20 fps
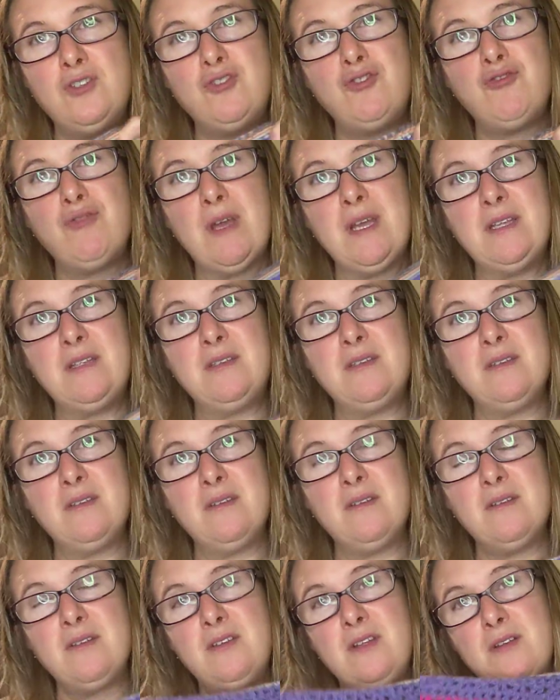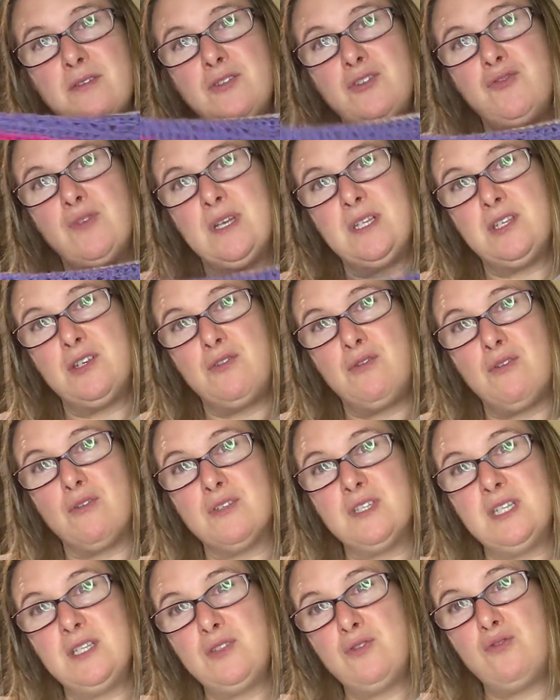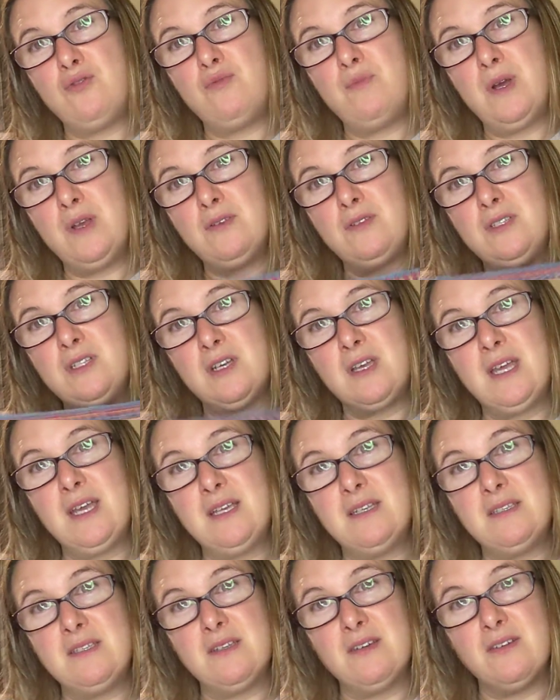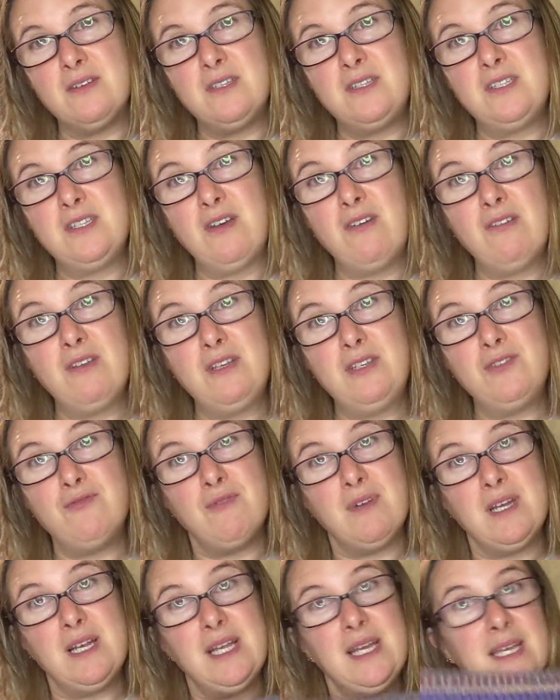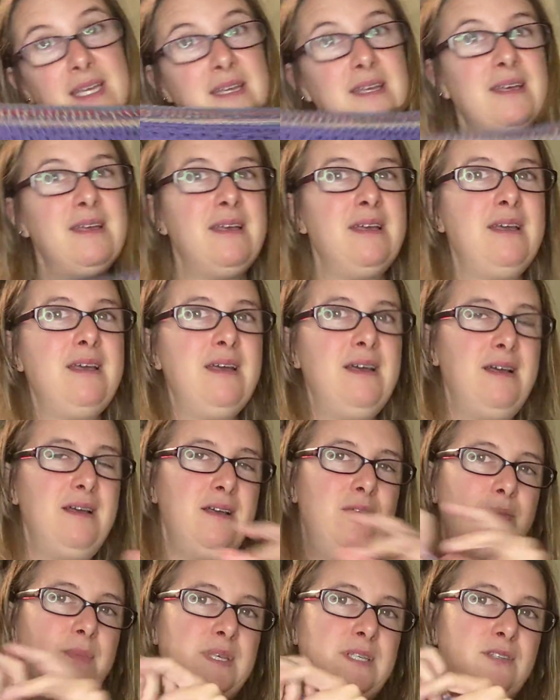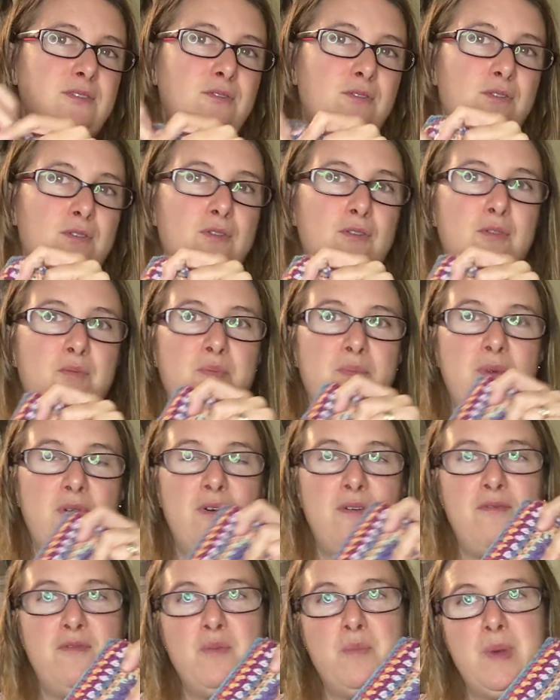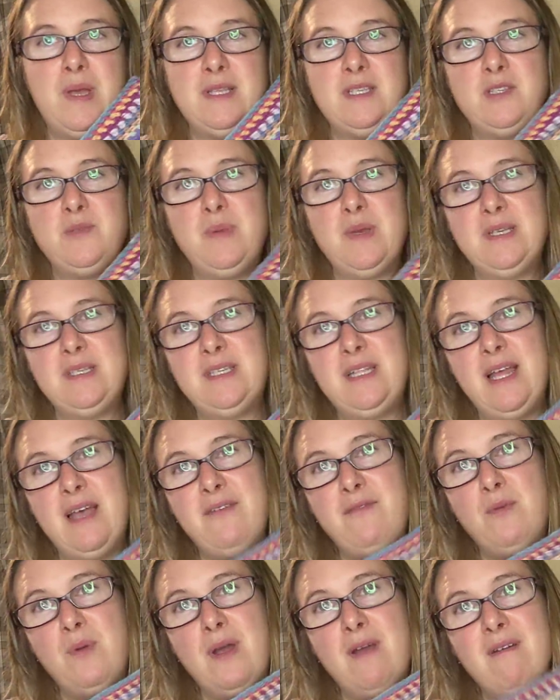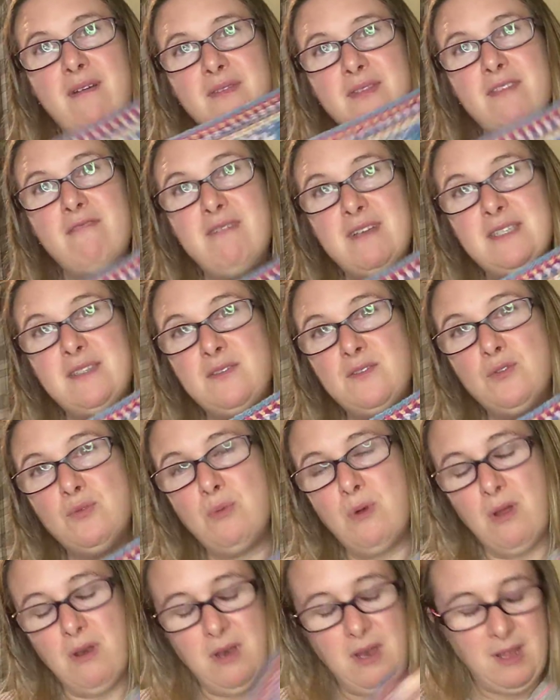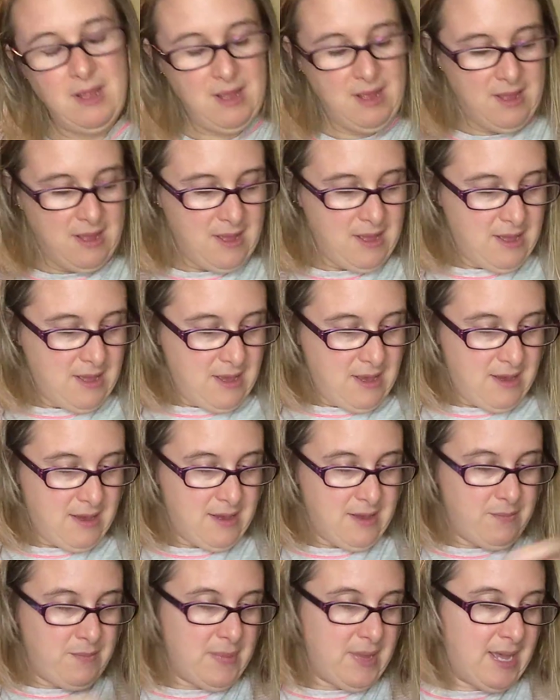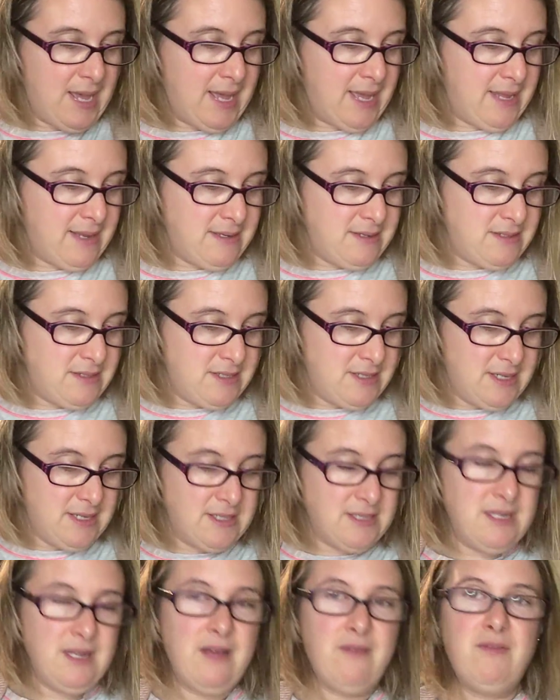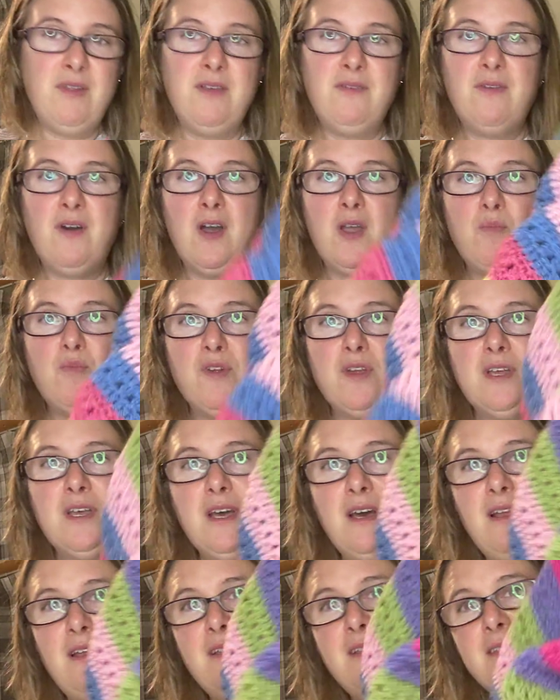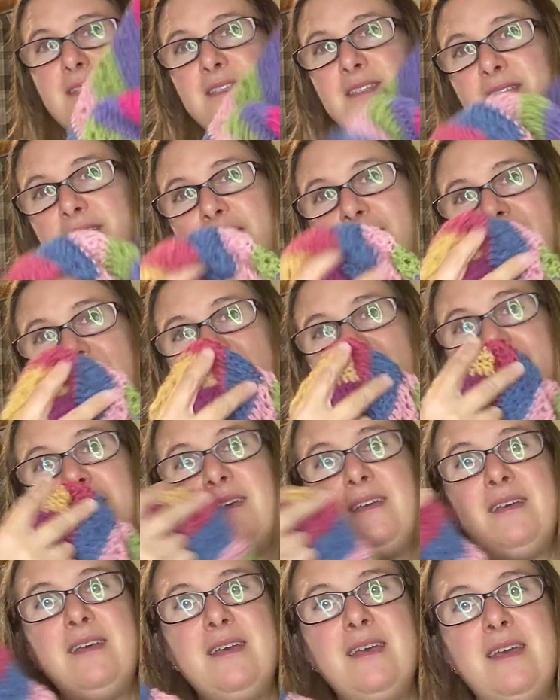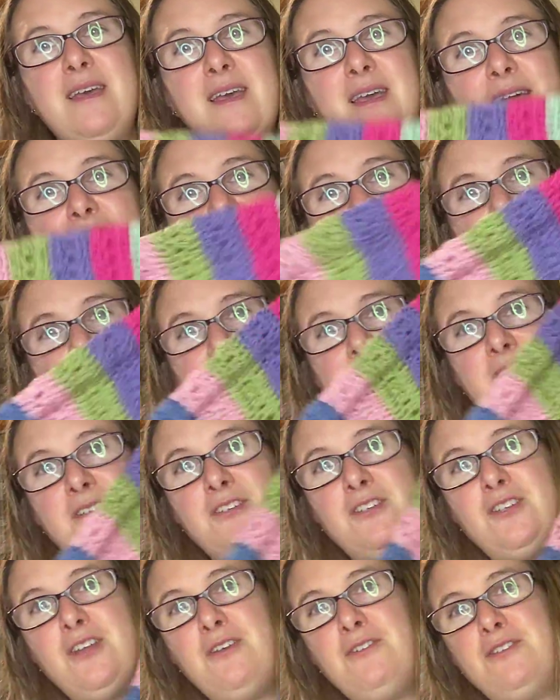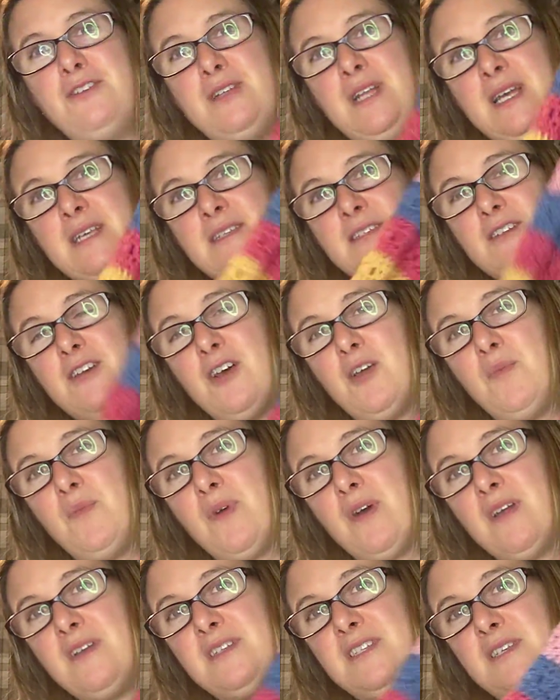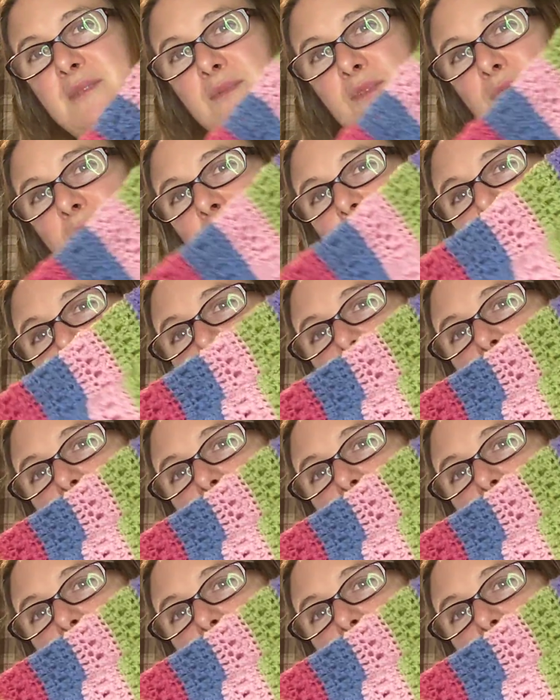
straight, straight across. It's almost a king size really. There's not a lot of the bed space left where there isn't one, and it's lovely vibrant colours, as I showed you last time, but I seem to have got